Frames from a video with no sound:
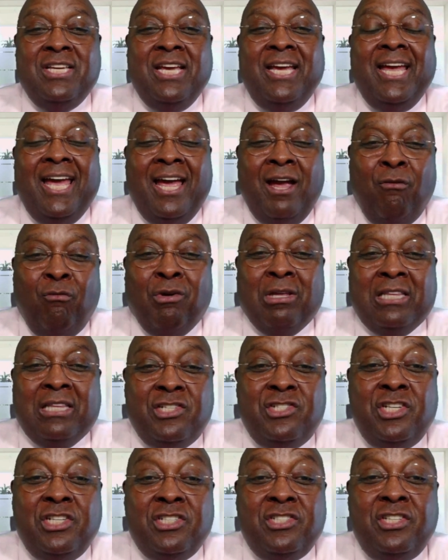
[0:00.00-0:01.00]
and
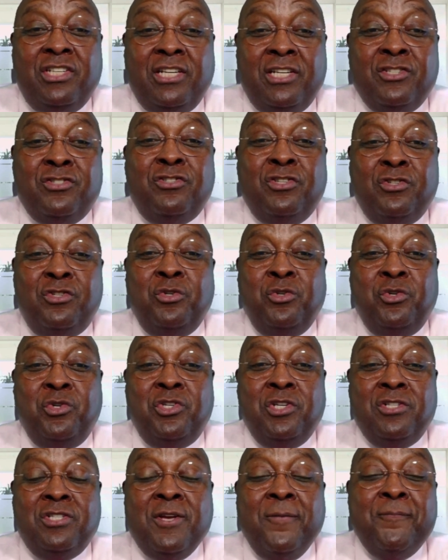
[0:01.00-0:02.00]
religious
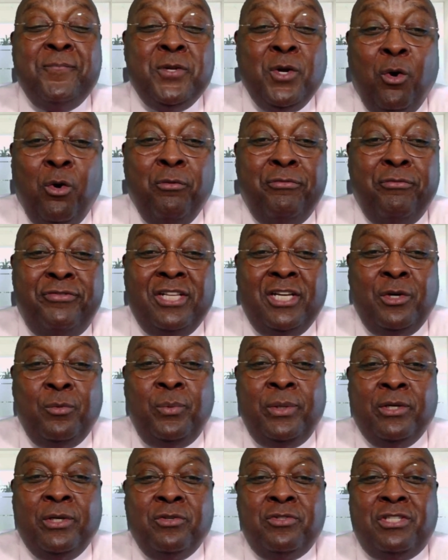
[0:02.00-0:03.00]
institutions. Hopefully,
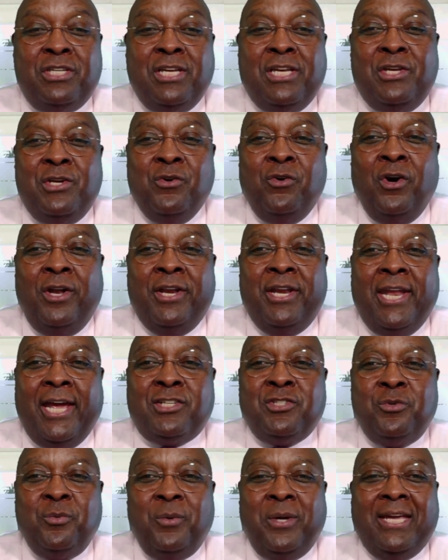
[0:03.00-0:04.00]
we'll see you on
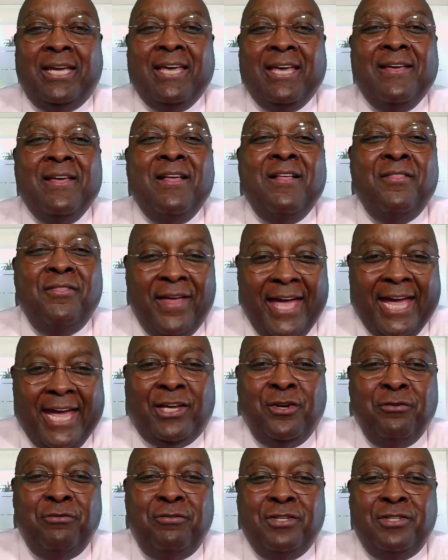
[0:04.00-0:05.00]
next week. Thank
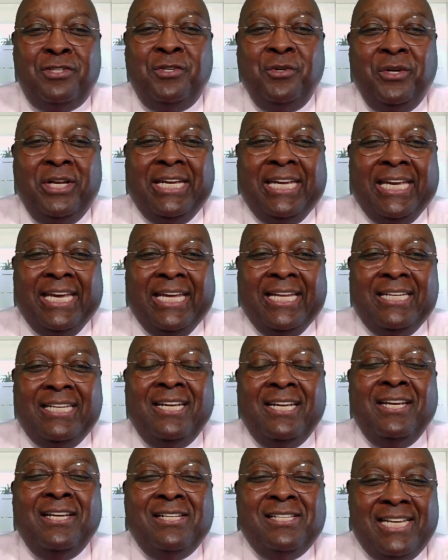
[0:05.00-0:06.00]
you for tuning in.
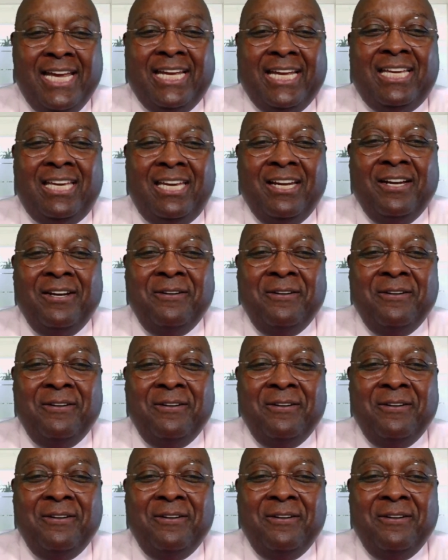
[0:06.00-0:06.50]
Take care.